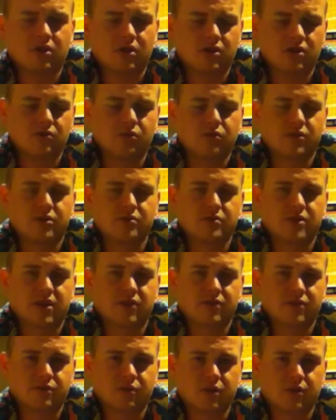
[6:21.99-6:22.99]
You want some
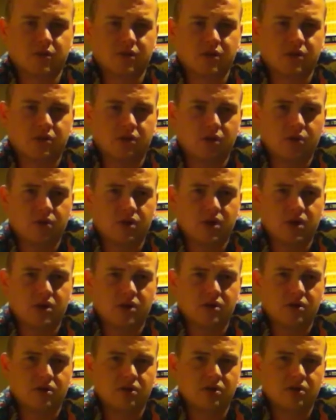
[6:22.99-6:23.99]
stuff as well that you don't
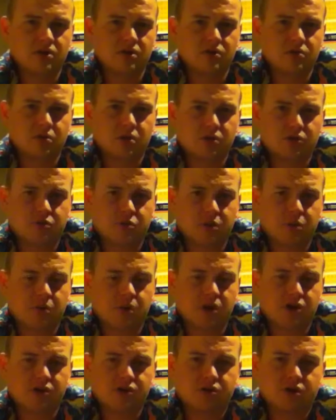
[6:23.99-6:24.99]
need much
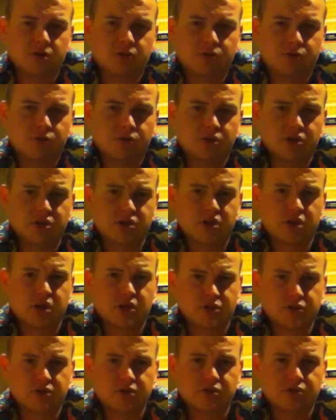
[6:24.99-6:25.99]
preparation time for, just in
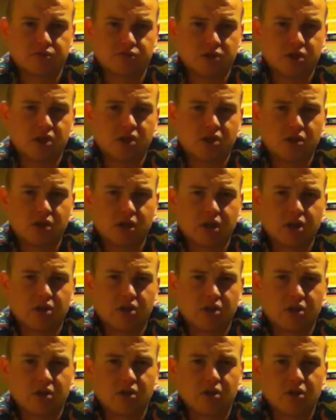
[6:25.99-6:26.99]
case you're really
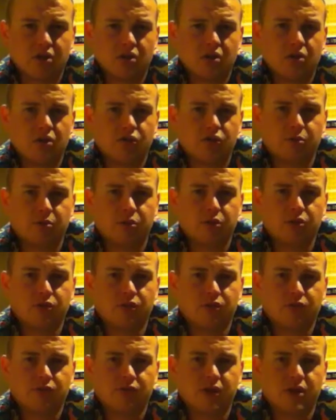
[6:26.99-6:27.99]
like on the
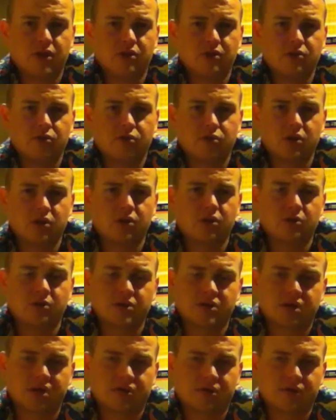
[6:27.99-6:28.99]
move or you don't want
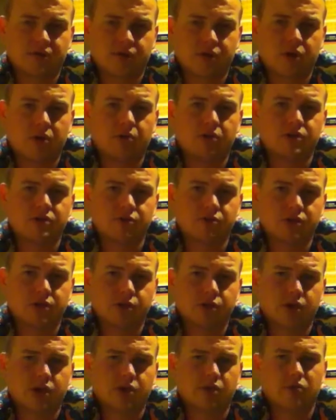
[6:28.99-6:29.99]
to start a fire because of where
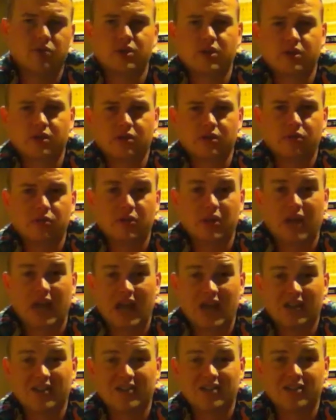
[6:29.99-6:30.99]
you are or anything, or you
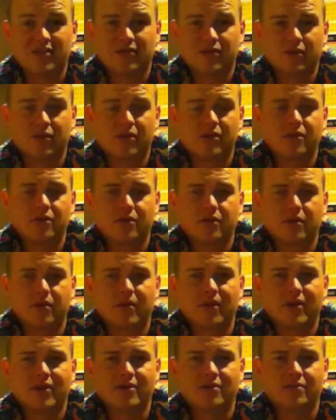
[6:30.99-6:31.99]
can't start a fire. You want to be
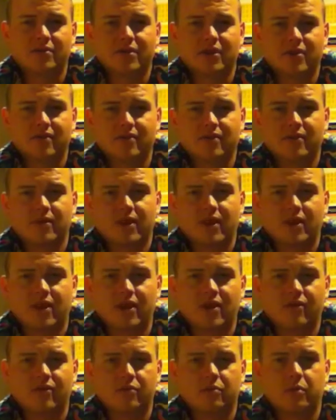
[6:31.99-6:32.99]
able to eat some stuff without
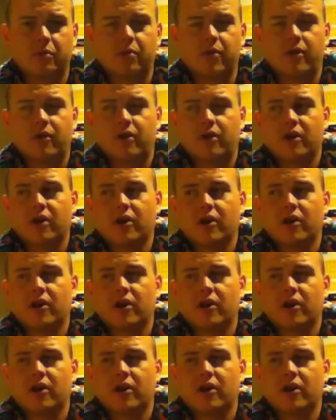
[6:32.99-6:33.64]
having to prepare it.